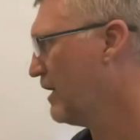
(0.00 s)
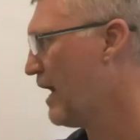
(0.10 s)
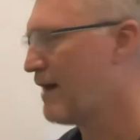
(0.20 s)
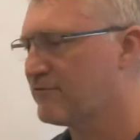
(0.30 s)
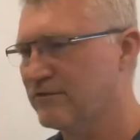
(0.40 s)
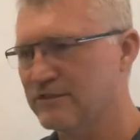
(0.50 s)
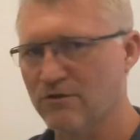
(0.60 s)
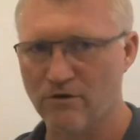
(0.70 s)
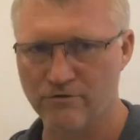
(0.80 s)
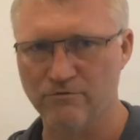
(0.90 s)
after this
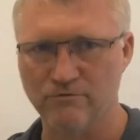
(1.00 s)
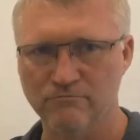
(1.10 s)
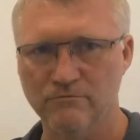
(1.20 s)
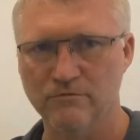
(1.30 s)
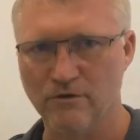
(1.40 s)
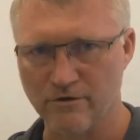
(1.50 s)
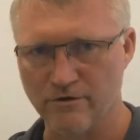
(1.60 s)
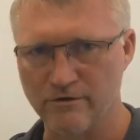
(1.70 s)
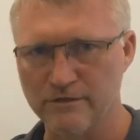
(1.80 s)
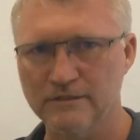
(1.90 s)
article
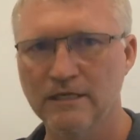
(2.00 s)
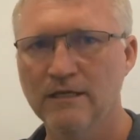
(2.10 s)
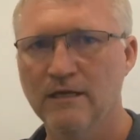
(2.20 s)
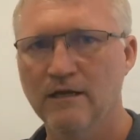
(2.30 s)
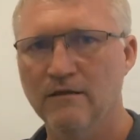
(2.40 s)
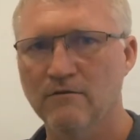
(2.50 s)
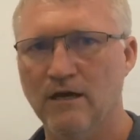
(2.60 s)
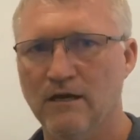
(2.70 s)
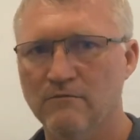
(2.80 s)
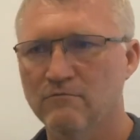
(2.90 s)
occurred.
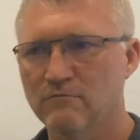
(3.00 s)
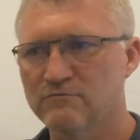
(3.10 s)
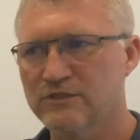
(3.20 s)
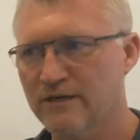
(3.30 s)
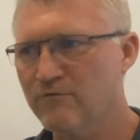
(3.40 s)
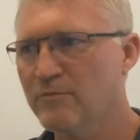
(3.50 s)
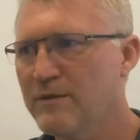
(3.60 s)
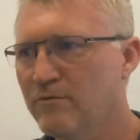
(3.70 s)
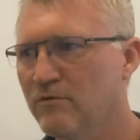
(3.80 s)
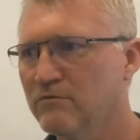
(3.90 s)
Several
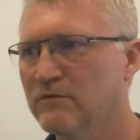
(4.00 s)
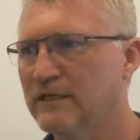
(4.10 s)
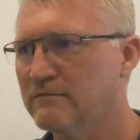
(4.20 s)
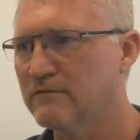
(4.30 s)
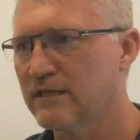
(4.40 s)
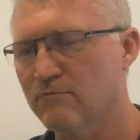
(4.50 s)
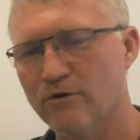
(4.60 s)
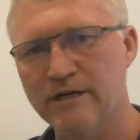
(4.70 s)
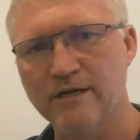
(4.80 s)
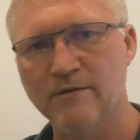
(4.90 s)
people that
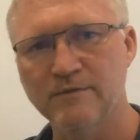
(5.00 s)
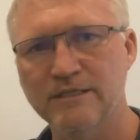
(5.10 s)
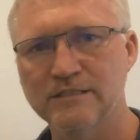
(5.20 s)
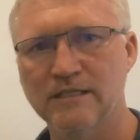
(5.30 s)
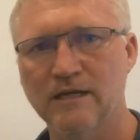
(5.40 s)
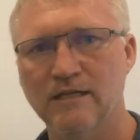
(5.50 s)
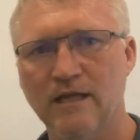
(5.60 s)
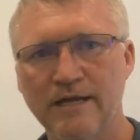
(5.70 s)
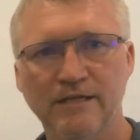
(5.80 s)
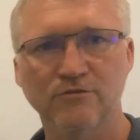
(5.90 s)
work in companies that I
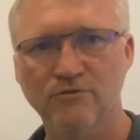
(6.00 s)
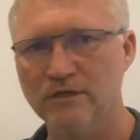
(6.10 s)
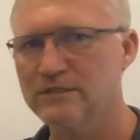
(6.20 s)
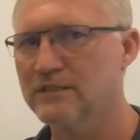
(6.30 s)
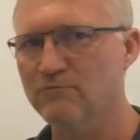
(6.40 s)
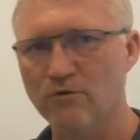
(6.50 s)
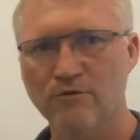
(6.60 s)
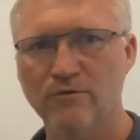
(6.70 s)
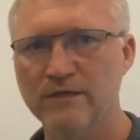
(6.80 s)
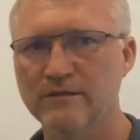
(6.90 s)
like and trust and
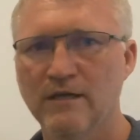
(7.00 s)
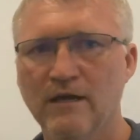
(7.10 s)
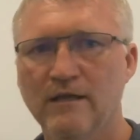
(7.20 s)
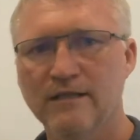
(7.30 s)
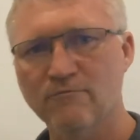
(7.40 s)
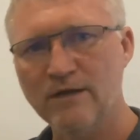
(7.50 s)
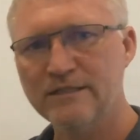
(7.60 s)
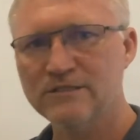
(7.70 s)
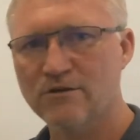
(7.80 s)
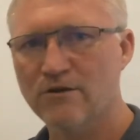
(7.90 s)
work with, they read
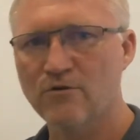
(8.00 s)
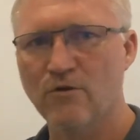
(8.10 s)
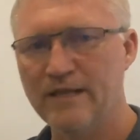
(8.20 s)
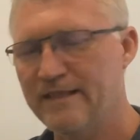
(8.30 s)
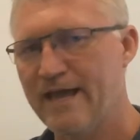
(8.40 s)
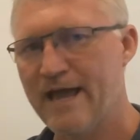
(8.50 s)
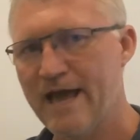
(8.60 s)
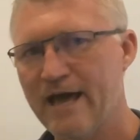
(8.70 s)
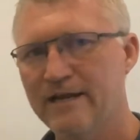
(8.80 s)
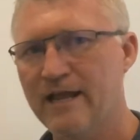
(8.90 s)
this article and they
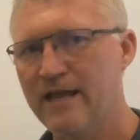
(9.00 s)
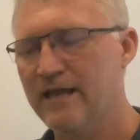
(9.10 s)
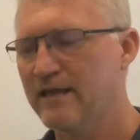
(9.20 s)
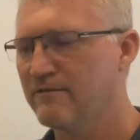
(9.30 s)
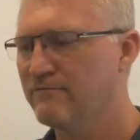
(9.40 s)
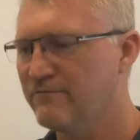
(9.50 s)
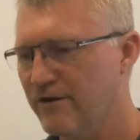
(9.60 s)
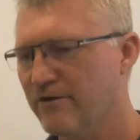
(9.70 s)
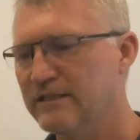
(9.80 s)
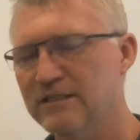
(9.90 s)
had a
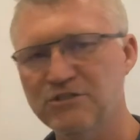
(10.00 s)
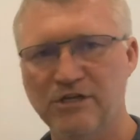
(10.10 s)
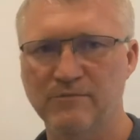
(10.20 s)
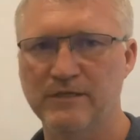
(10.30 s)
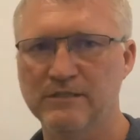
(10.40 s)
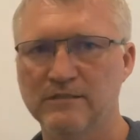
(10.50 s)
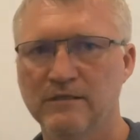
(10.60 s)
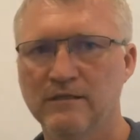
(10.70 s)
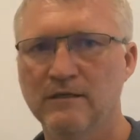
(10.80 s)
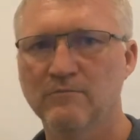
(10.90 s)
very legitimate
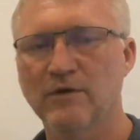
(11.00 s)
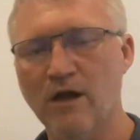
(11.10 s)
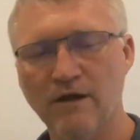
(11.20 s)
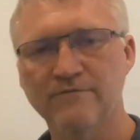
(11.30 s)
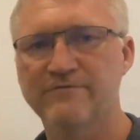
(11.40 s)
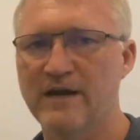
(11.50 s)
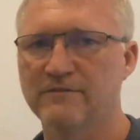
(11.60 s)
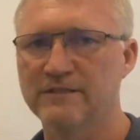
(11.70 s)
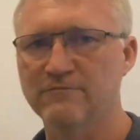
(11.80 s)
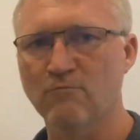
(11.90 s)
but
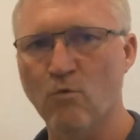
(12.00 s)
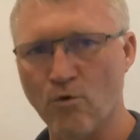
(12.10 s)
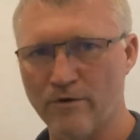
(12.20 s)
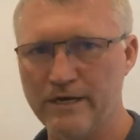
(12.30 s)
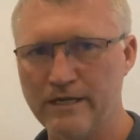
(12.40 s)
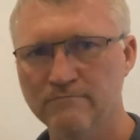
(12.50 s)
unfounded worry